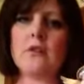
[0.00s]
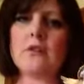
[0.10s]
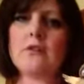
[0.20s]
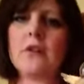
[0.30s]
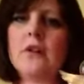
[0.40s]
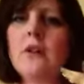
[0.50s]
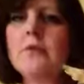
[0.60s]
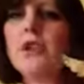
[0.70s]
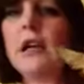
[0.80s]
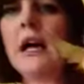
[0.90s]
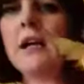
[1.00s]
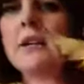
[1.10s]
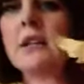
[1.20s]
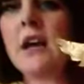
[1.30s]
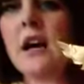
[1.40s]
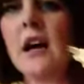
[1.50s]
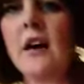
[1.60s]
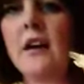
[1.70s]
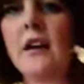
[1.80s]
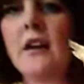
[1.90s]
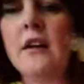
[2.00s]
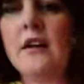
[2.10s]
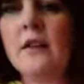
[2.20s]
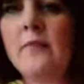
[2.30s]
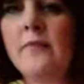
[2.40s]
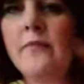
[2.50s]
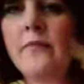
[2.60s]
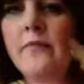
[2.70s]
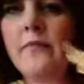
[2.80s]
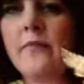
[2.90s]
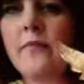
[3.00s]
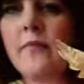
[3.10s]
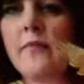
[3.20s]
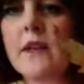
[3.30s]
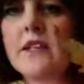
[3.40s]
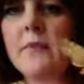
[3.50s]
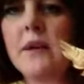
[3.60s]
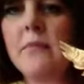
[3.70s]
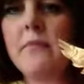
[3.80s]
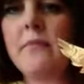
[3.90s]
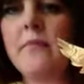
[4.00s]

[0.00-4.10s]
So I hope she likes that. It's a bit,